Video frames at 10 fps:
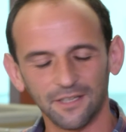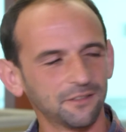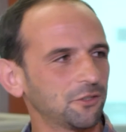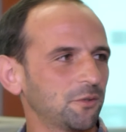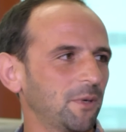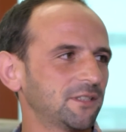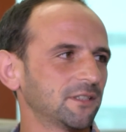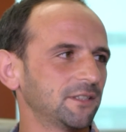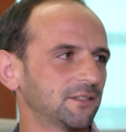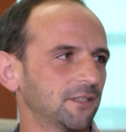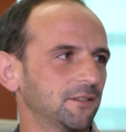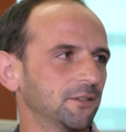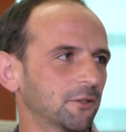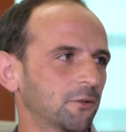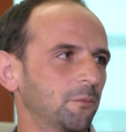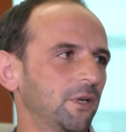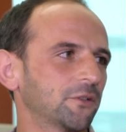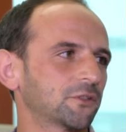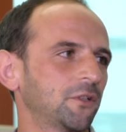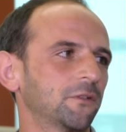So she basically said that the current
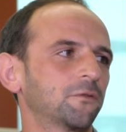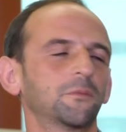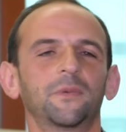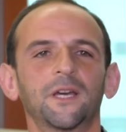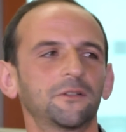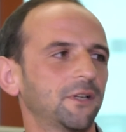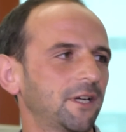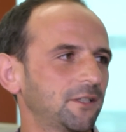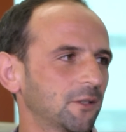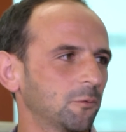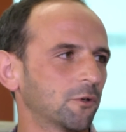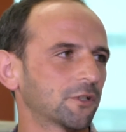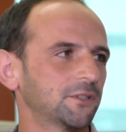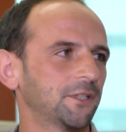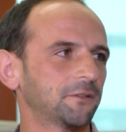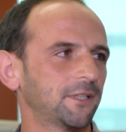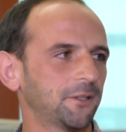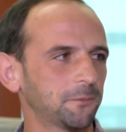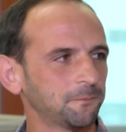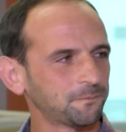mayor is calling for a ban on high-tech workers
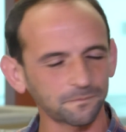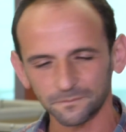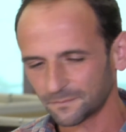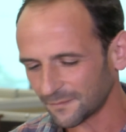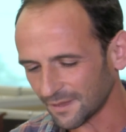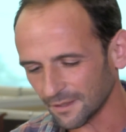downtown. Mm-hmm.